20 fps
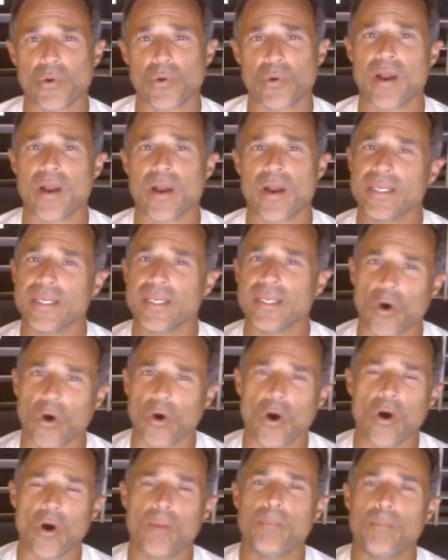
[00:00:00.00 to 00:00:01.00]
program. It's
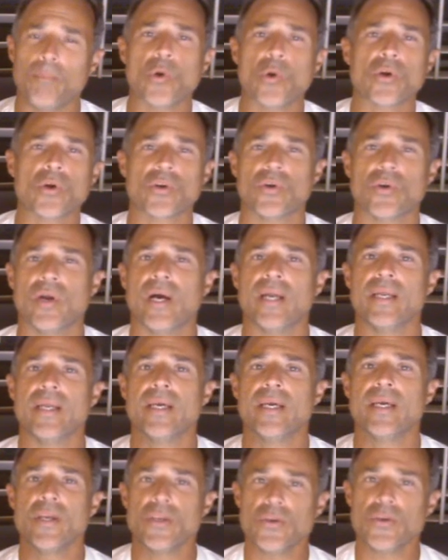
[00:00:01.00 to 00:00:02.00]
all bull crud.
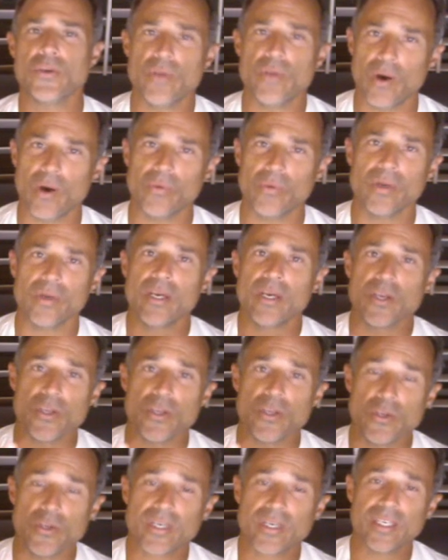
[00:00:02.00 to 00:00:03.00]
You don't.
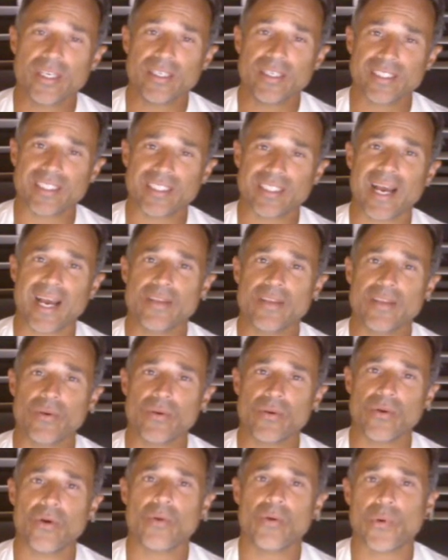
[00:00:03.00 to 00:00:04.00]
You can design
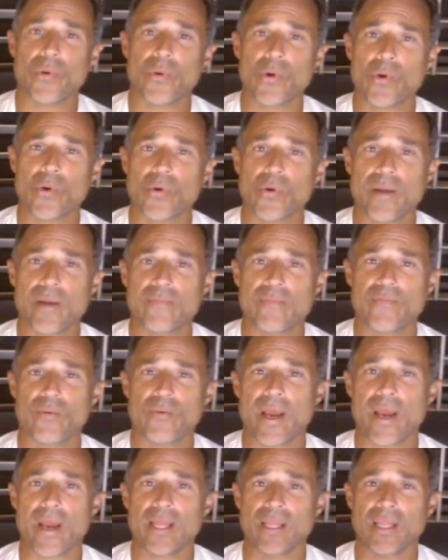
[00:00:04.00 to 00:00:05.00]
your own program for
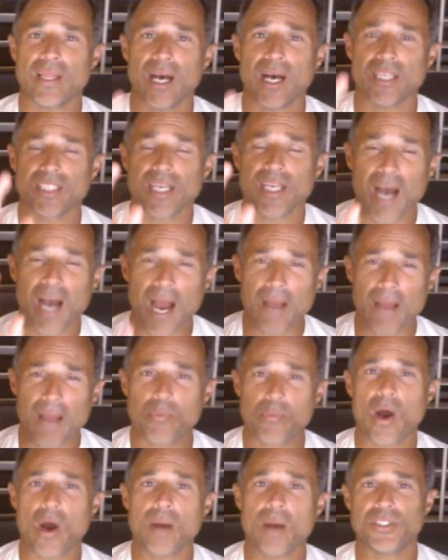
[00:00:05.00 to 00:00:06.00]
weight loss. I
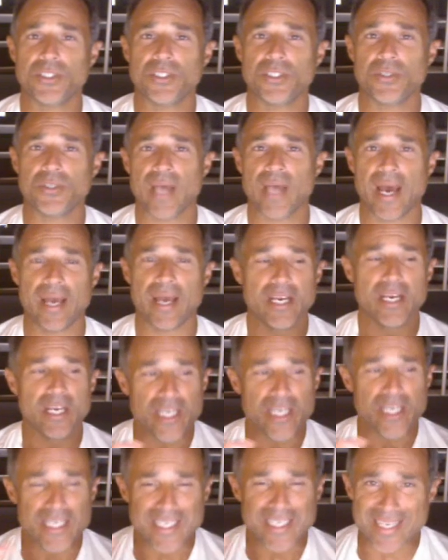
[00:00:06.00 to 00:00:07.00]
promise you that.
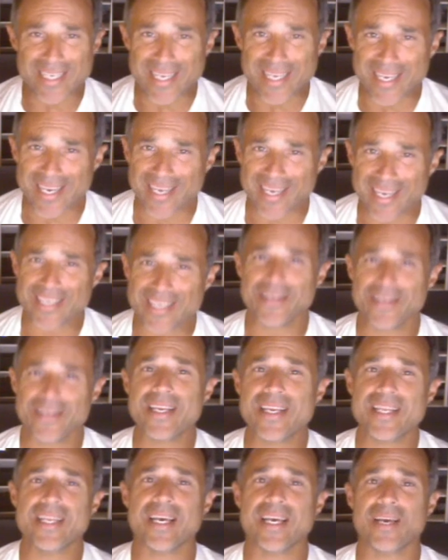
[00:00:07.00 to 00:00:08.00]
You
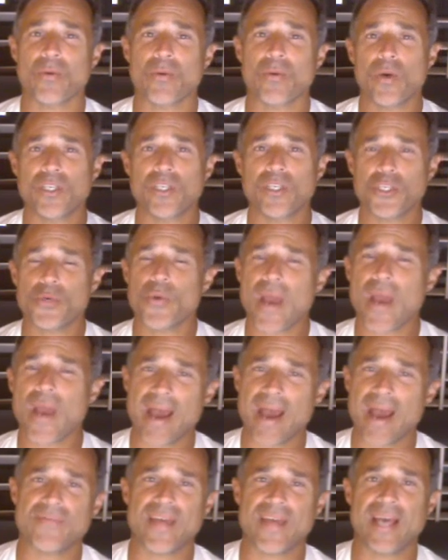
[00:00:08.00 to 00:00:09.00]
need to, once you
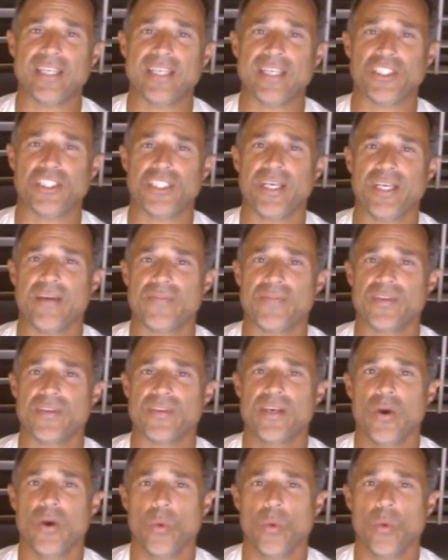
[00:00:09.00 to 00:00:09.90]
have that shift